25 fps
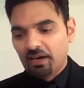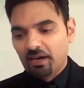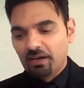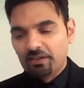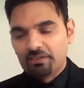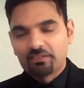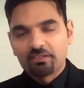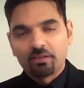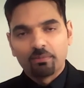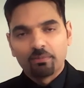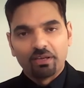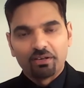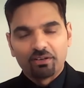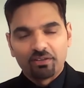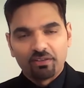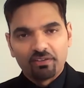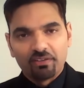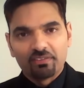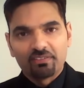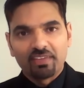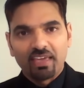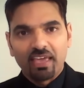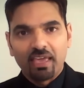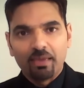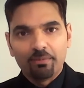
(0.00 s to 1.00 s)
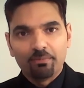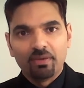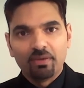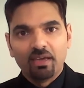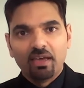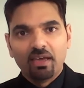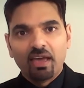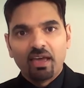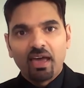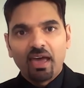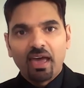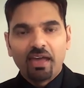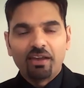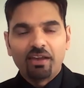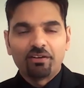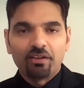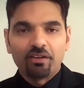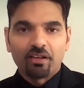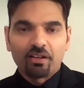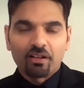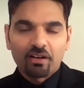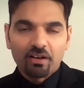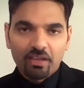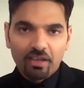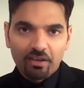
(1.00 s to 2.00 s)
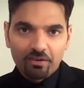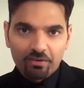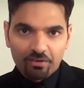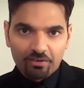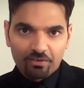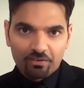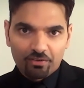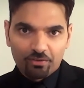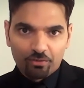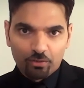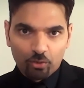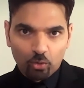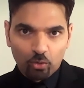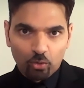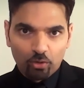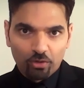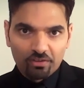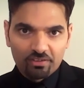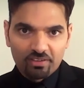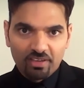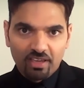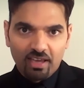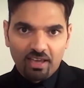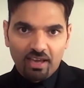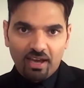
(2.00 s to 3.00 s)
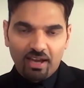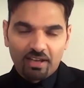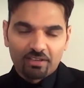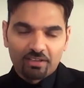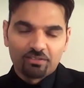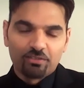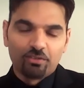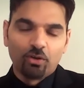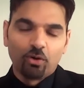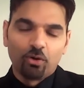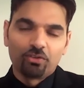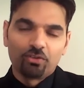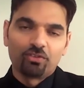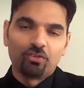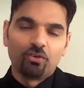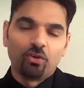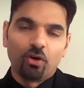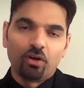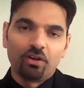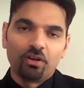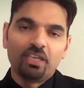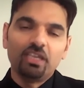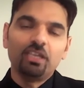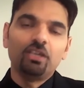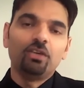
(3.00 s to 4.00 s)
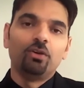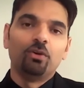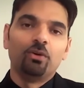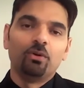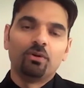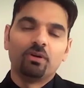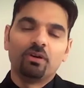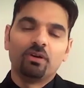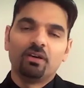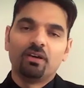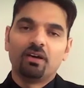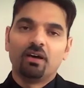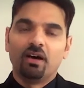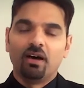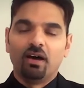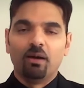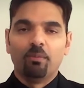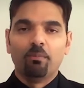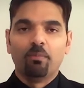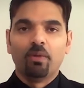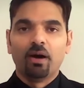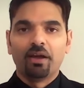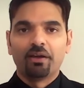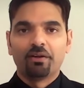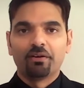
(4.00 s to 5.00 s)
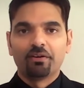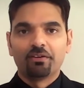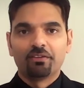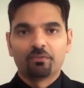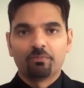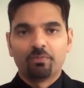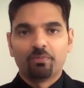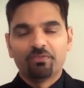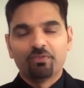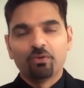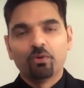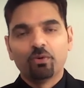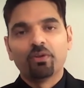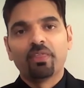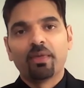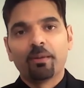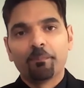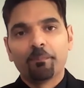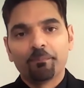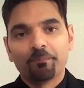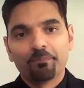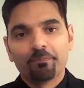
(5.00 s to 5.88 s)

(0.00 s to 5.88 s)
subject to the same entry clearance rules as those non-EU migrants before them.